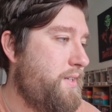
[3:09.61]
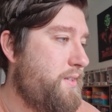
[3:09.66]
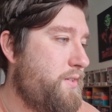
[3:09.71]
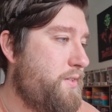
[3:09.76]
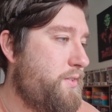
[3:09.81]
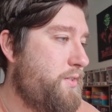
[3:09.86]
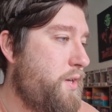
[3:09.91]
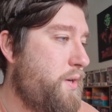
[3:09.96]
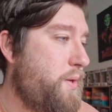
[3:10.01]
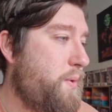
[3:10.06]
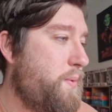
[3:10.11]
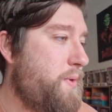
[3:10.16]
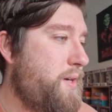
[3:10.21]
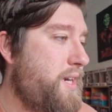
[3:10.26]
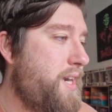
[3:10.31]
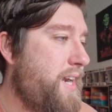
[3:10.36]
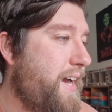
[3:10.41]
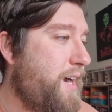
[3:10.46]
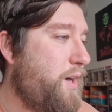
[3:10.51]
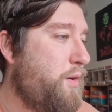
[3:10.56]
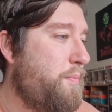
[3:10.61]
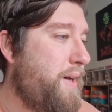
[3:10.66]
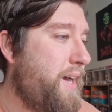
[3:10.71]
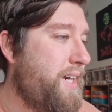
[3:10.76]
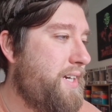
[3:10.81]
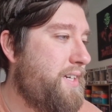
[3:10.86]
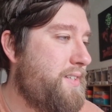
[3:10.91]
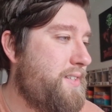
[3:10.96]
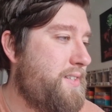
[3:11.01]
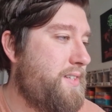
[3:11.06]
So now
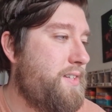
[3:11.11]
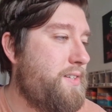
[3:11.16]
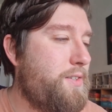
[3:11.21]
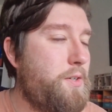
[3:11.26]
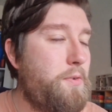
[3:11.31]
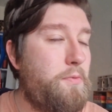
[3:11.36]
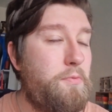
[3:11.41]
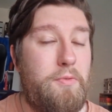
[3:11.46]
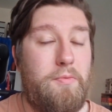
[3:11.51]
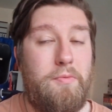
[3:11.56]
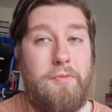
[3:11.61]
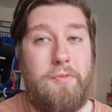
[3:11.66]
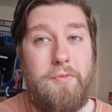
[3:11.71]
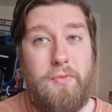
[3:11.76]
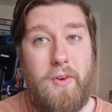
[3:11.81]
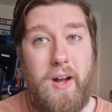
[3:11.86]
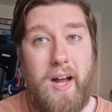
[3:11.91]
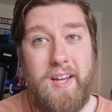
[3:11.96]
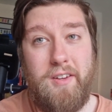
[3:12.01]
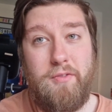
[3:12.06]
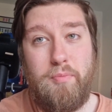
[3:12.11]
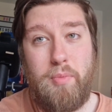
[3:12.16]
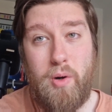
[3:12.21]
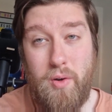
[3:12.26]
Magnussen has gone from 5